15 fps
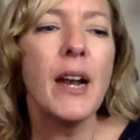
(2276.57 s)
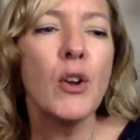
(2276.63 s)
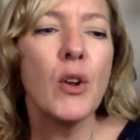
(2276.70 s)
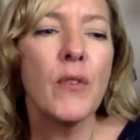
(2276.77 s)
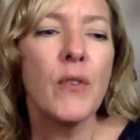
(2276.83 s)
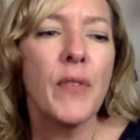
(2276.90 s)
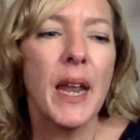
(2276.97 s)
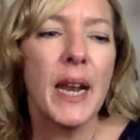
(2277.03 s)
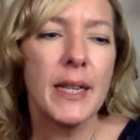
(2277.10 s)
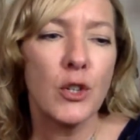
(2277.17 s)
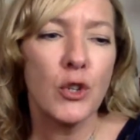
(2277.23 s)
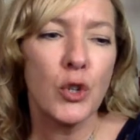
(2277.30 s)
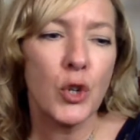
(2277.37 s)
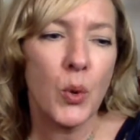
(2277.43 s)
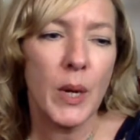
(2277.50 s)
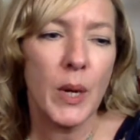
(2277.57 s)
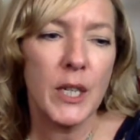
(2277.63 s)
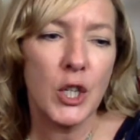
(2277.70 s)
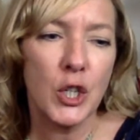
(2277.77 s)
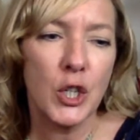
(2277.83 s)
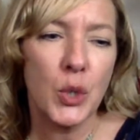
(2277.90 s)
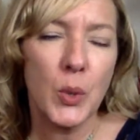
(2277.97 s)
I don't know if that answered your
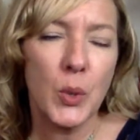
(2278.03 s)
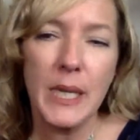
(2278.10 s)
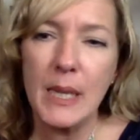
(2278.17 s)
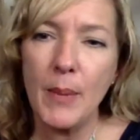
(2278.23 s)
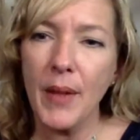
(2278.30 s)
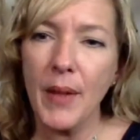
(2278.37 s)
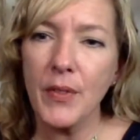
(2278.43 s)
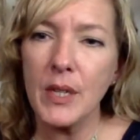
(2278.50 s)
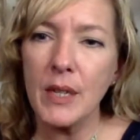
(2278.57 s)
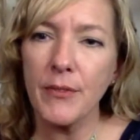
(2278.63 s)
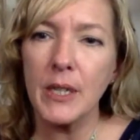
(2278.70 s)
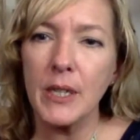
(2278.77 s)
question, Joyce, about the